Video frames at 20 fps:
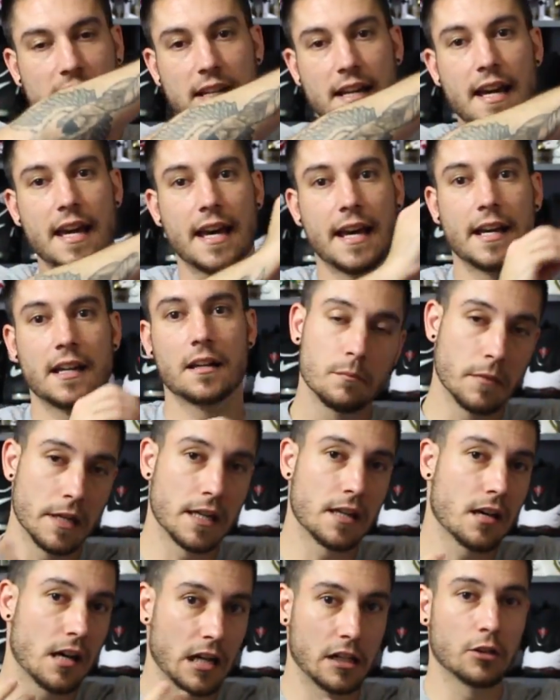that I had
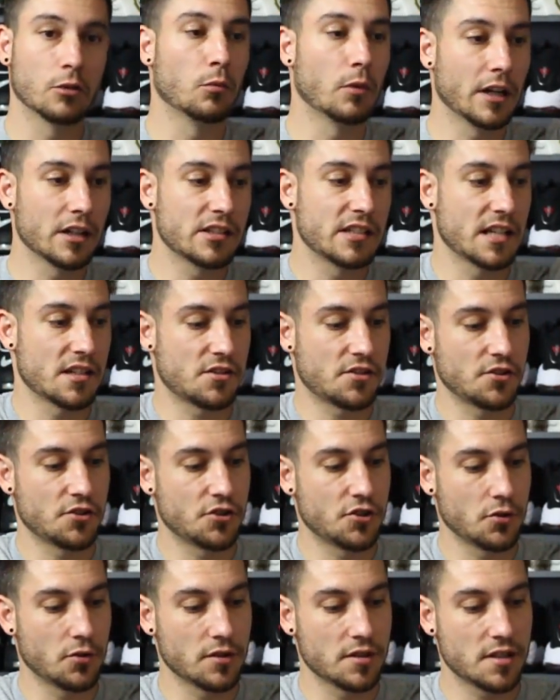make our wear tester
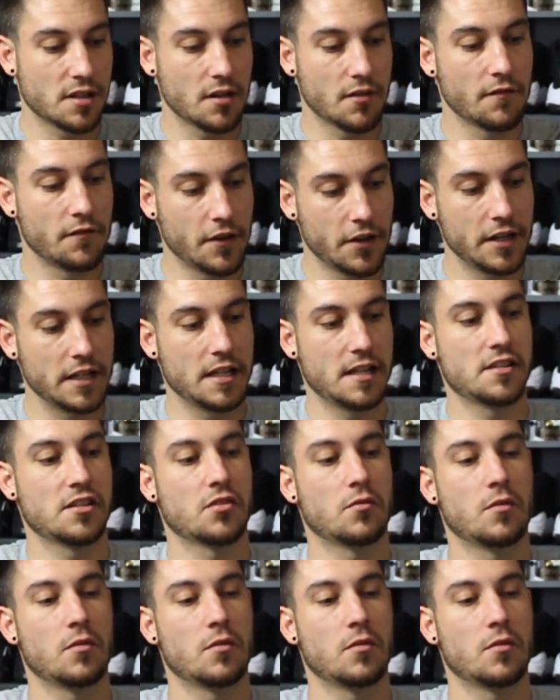shorts. Very nice